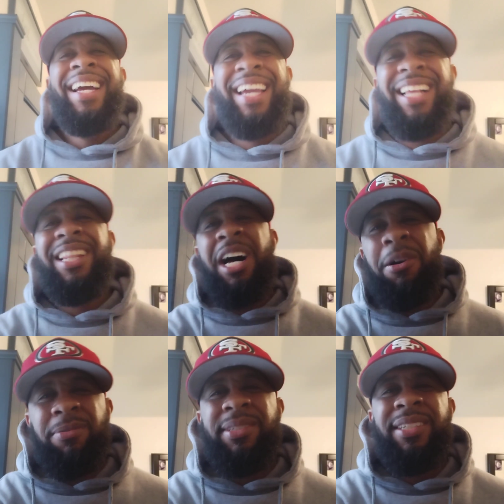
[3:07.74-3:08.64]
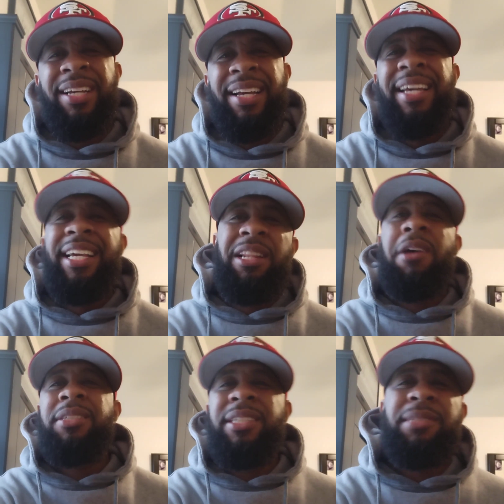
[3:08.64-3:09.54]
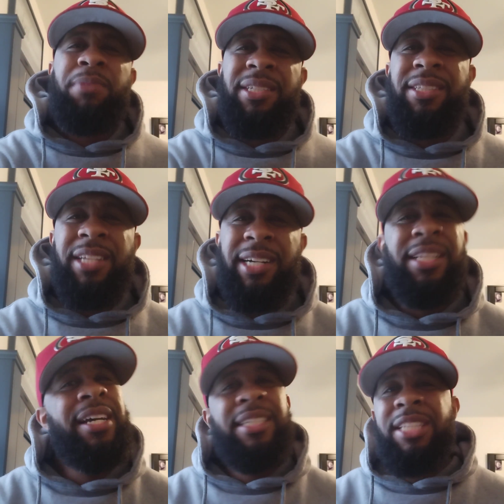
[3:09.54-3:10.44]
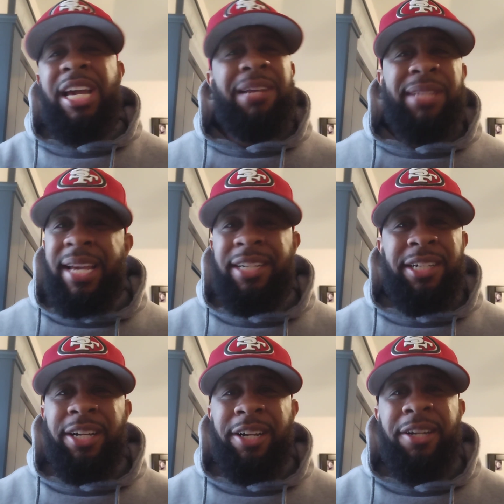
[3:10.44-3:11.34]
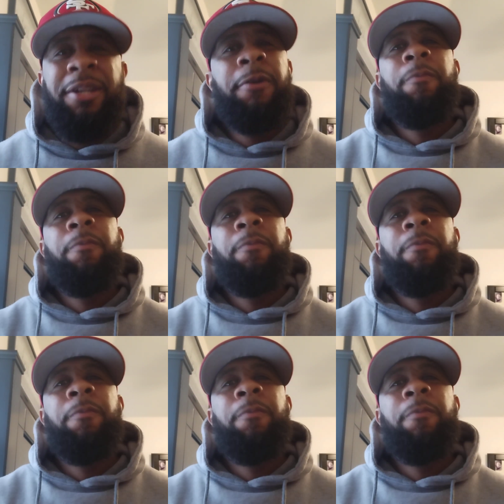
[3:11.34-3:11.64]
He lost. He lost against Buster Douglas. Same thing here.